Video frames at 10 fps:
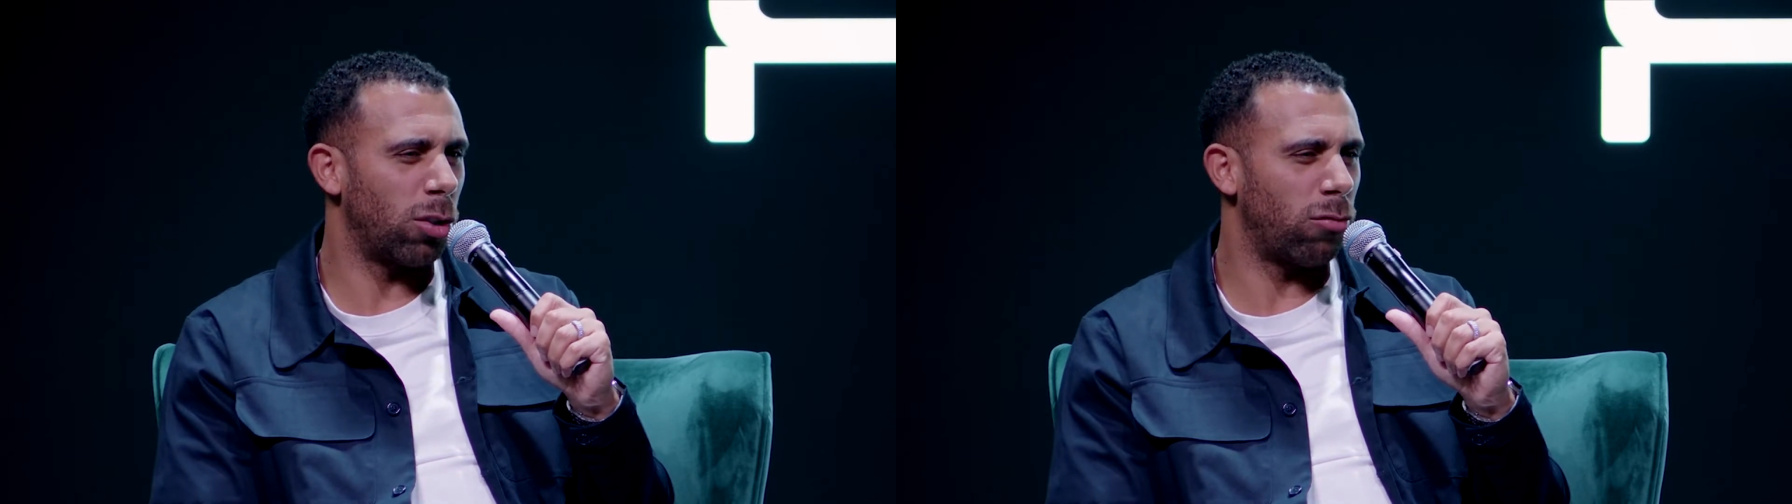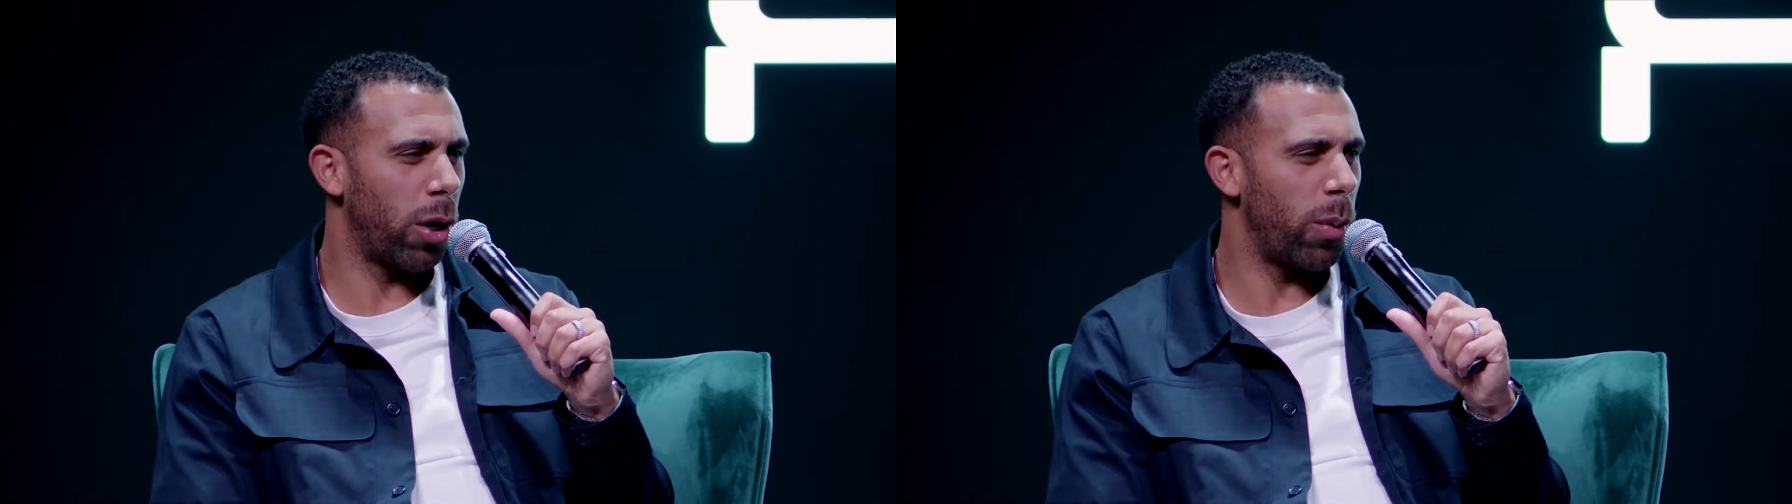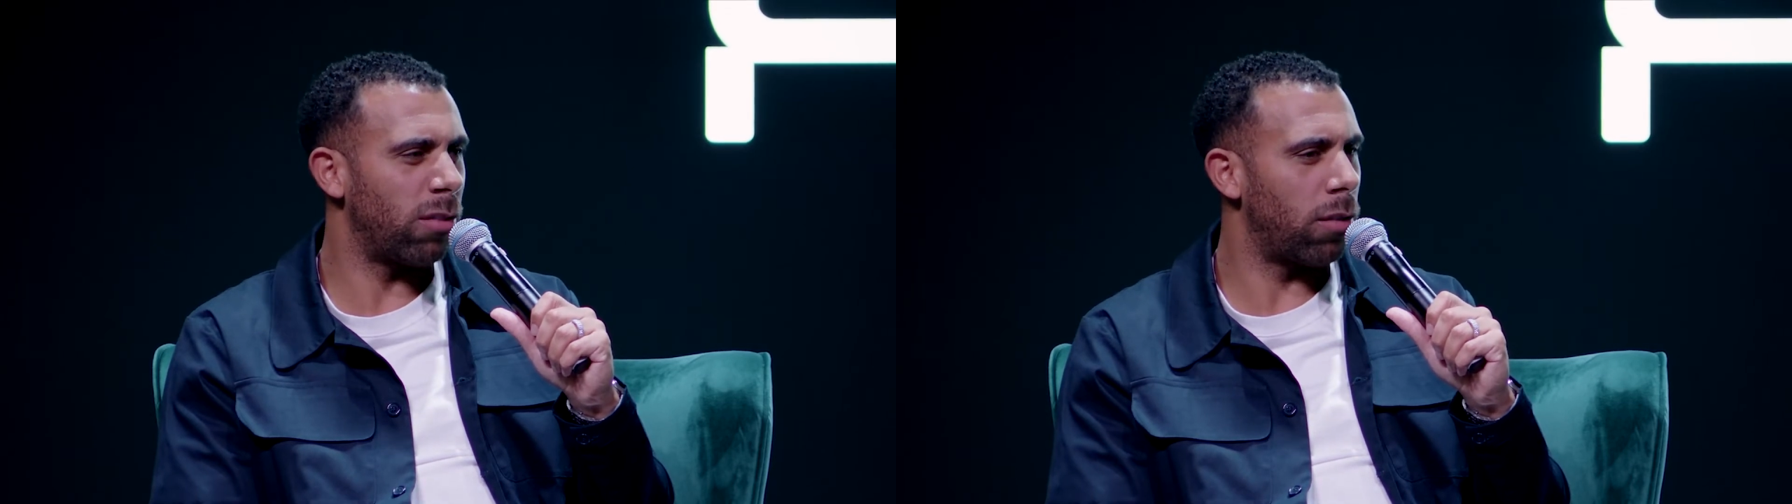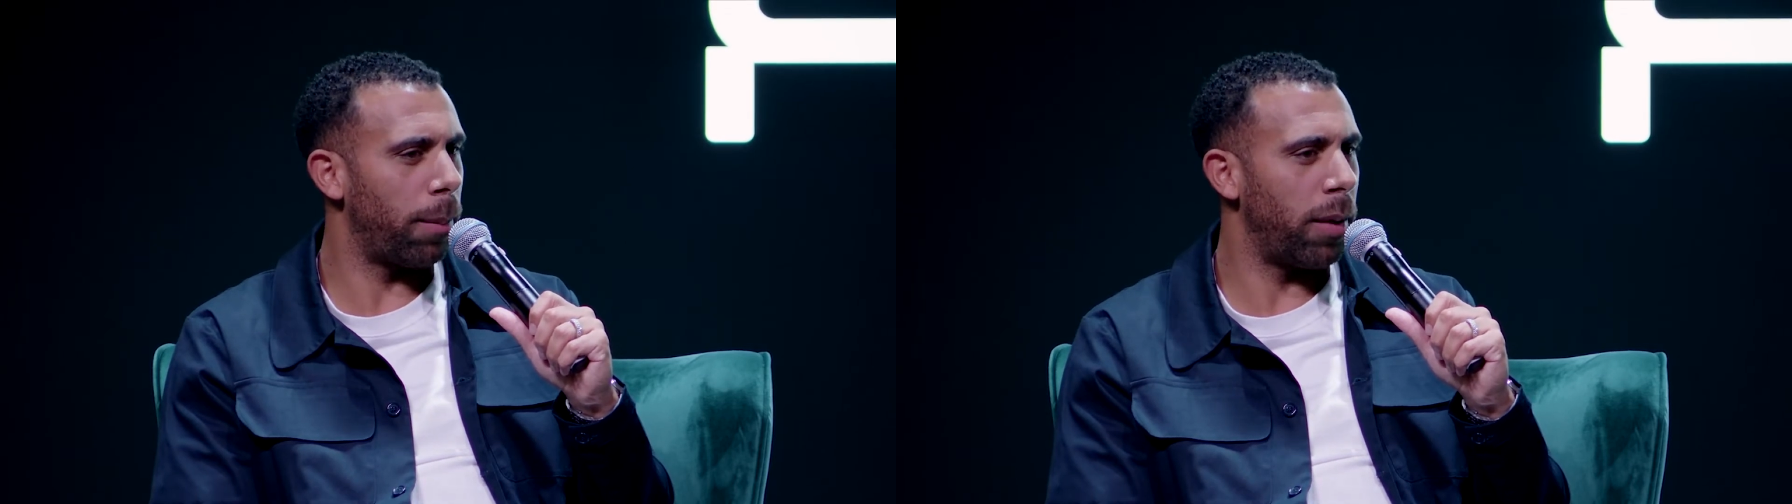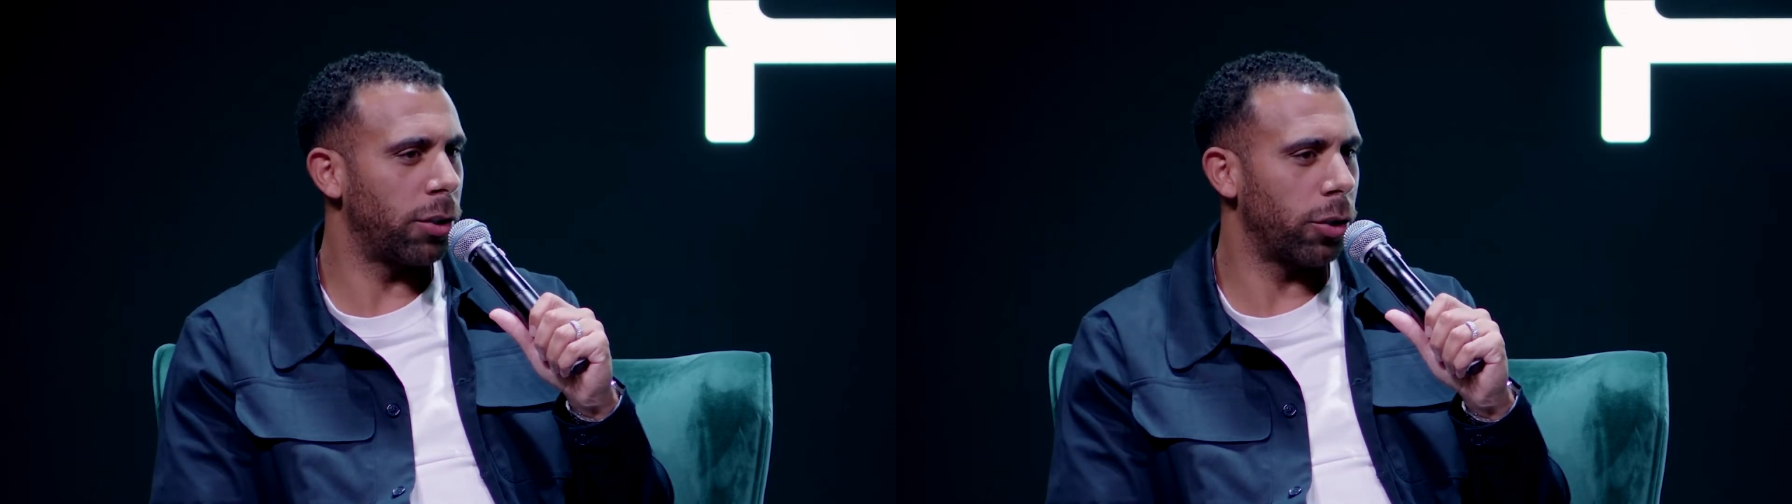as Rio, he's
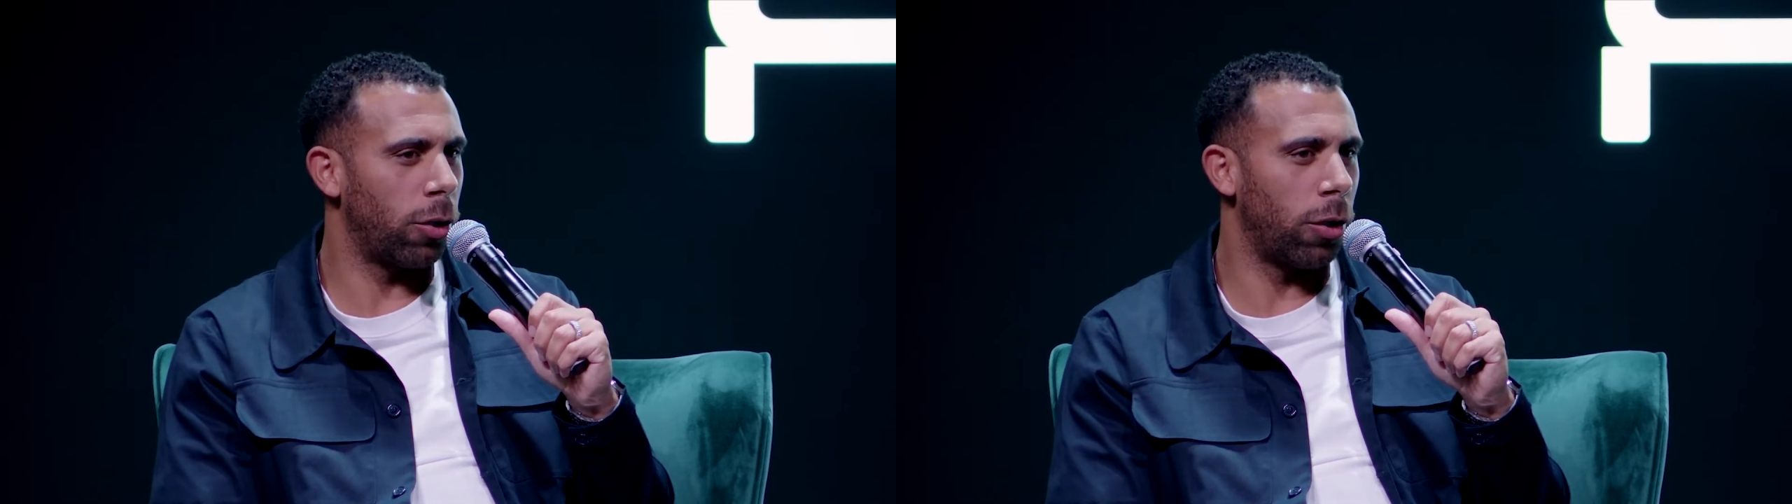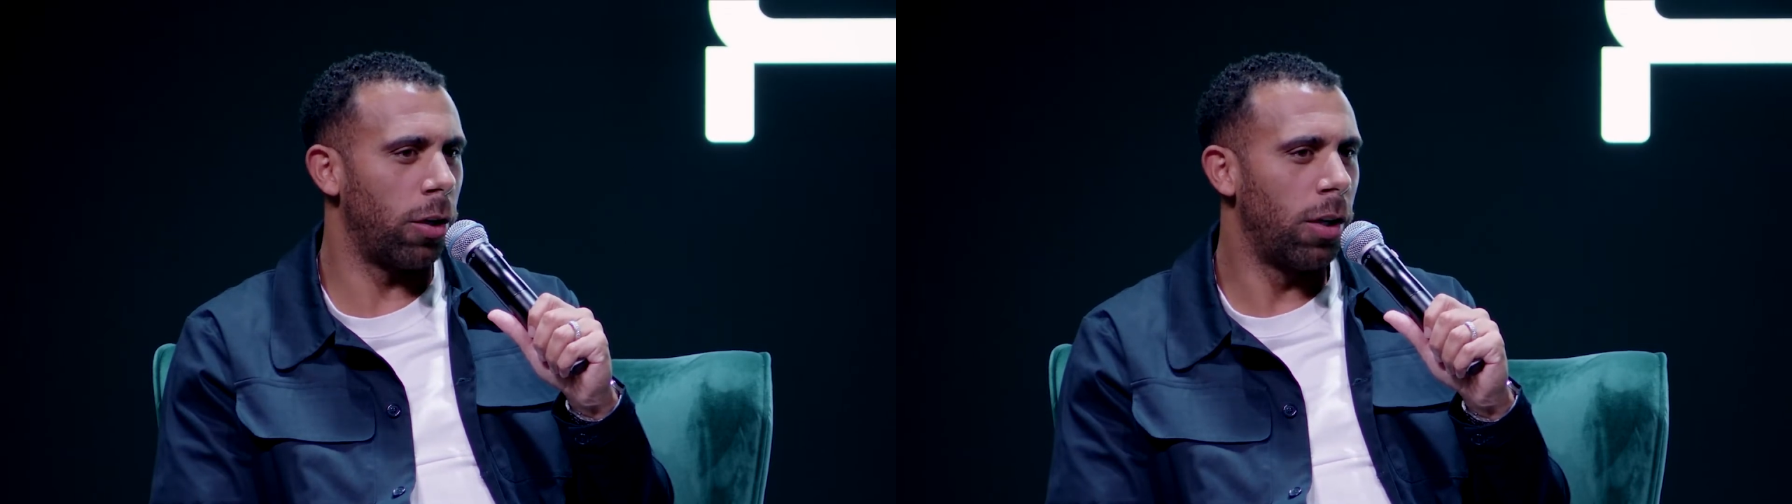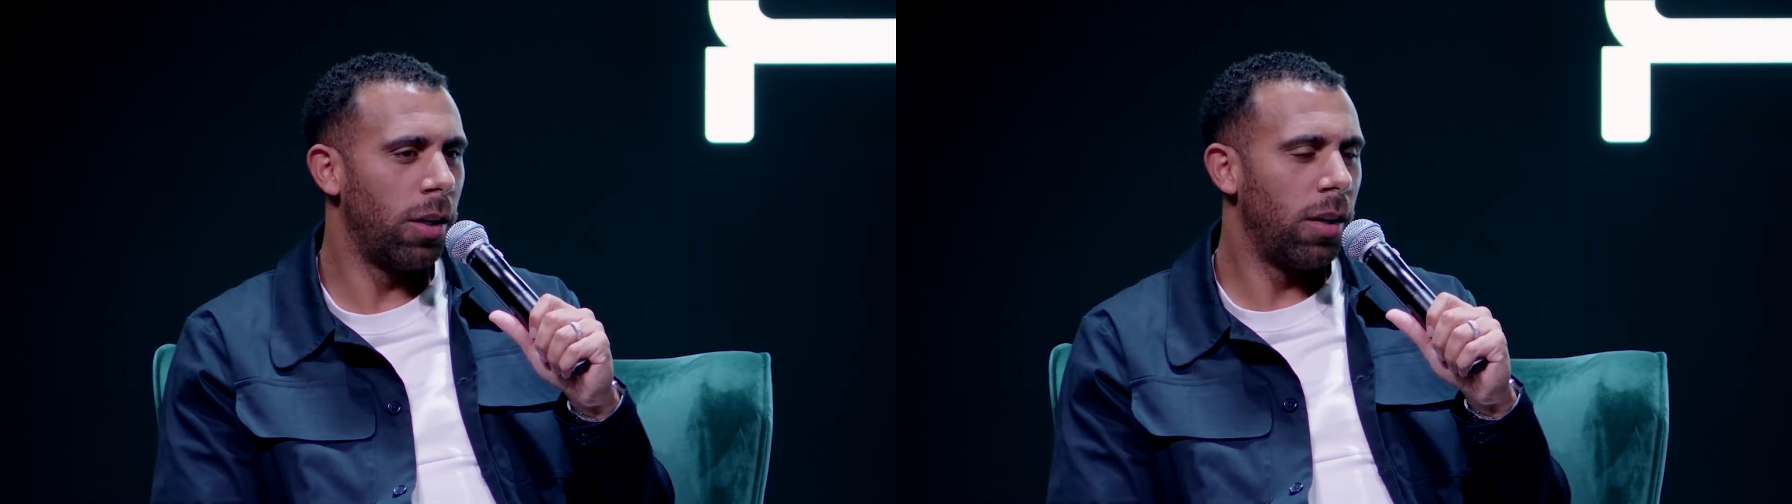rubbish, or